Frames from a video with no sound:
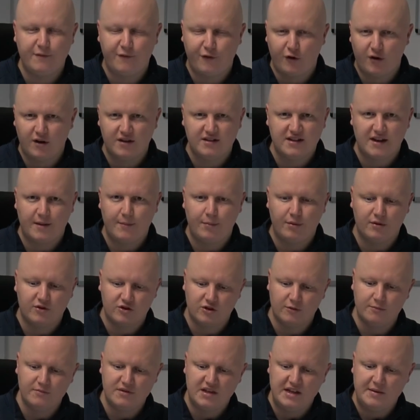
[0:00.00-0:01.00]
For example,
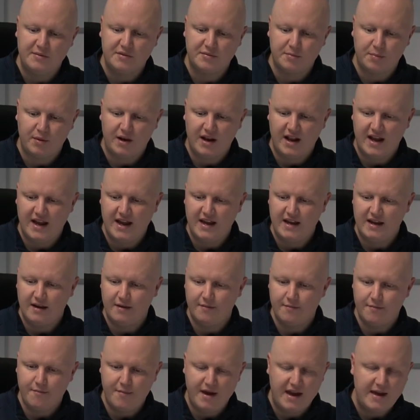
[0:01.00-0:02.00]
some teams play
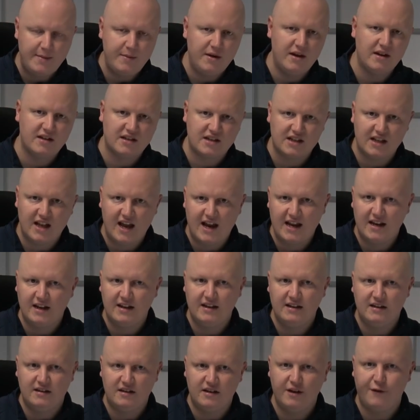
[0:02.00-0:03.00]
maybe a
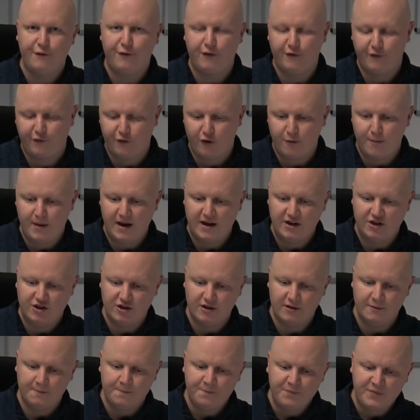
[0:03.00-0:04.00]
slightly different
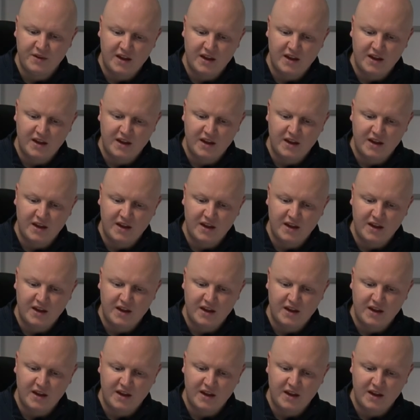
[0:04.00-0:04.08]
formation